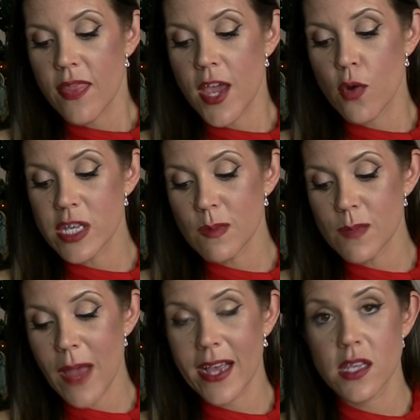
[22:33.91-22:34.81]
The
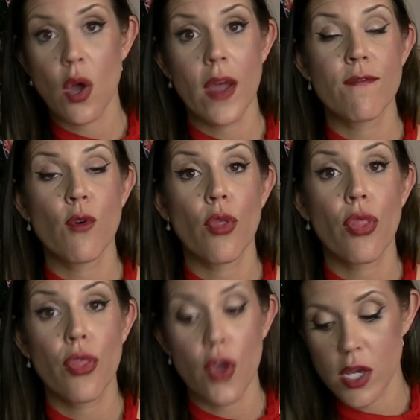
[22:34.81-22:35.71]
Christmas pack is going for
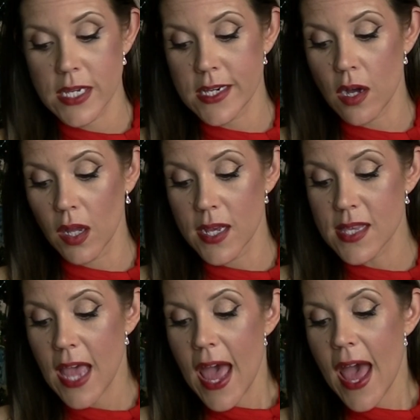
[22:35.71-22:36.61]

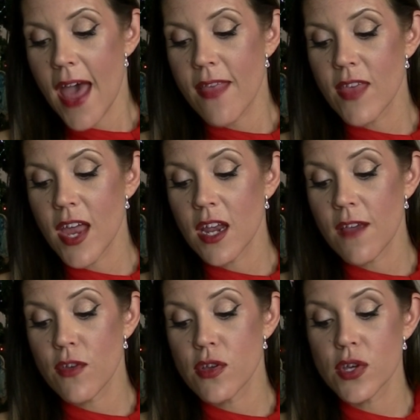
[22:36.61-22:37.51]
$30. And then
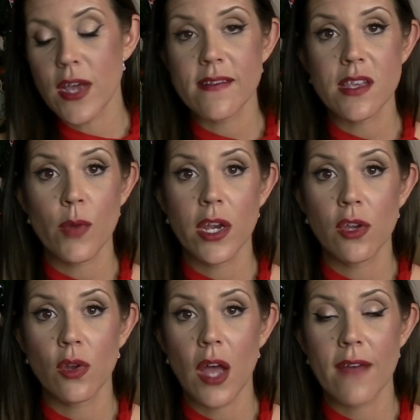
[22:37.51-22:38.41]
if you do have someone
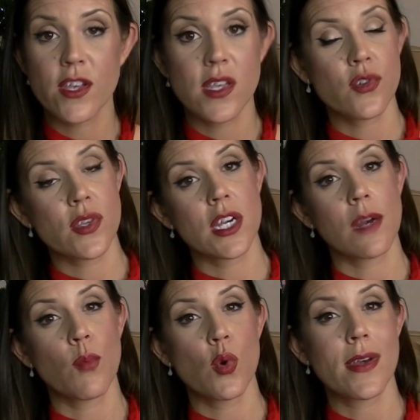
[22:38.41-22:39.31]
in your life who's
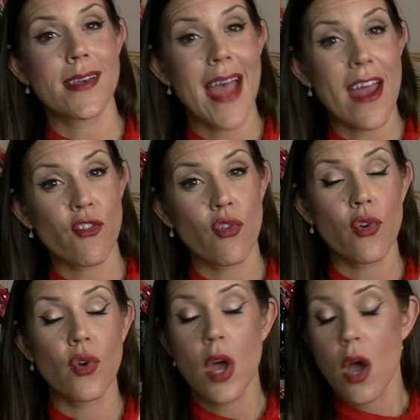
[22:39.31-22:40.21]
interested in more
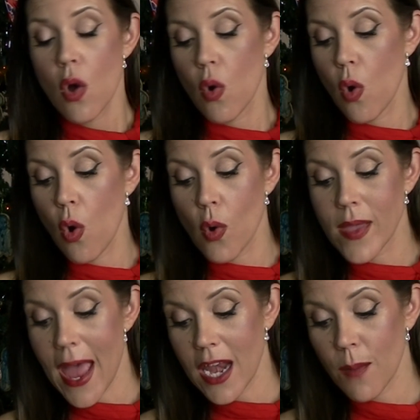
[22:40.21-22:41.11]
natural or
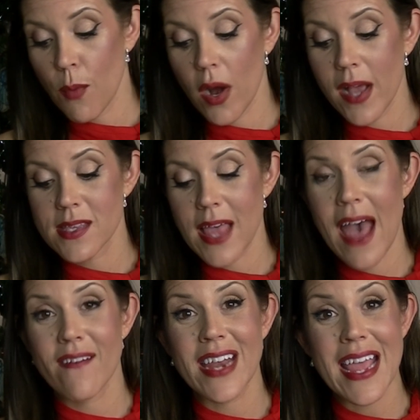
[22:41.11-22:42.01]
organic products, they
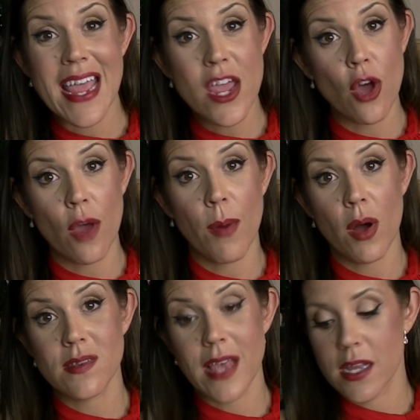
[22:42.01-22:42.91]
have an eco
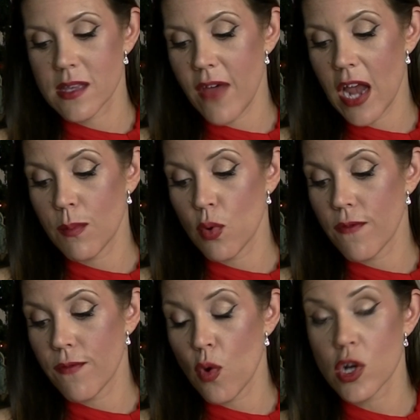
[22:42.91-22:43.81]
box that is
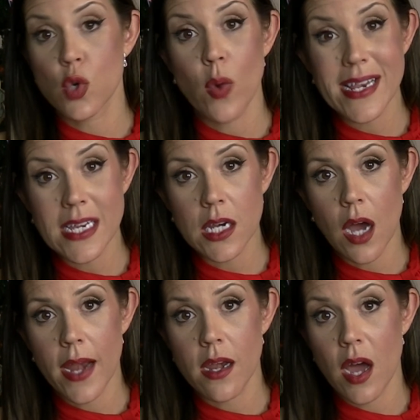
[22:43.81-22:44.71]
available for
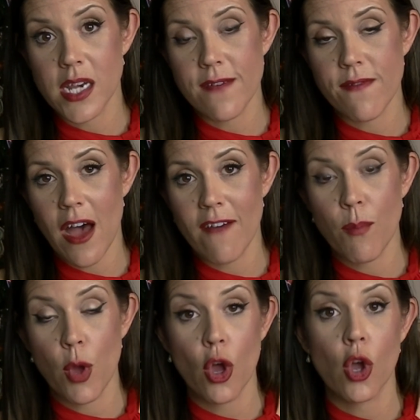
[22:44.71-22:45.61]

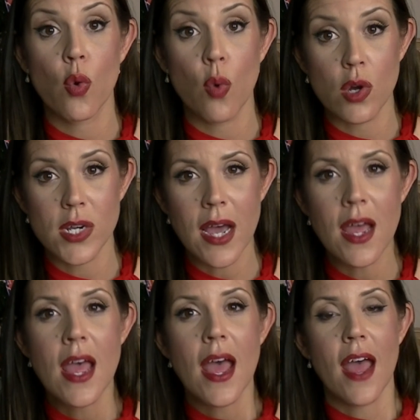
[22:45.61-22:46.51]
$29.95 per quarter
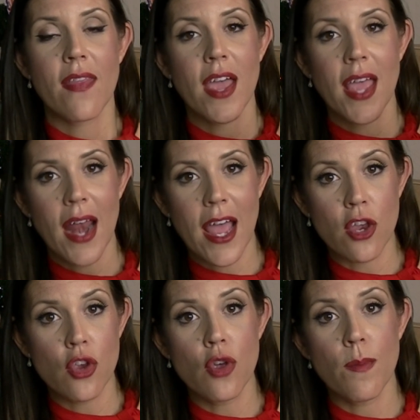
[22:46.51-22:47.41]
and they get
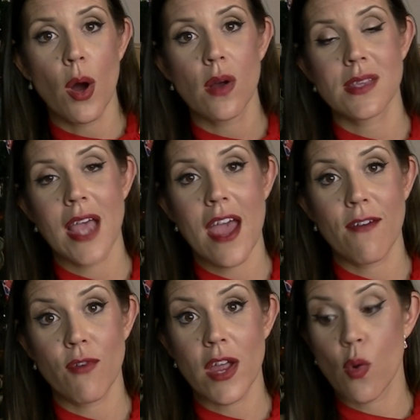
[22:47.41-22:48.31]
a new box
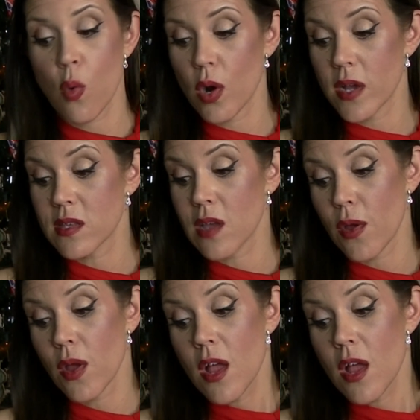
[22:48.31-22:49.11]
every quarter. So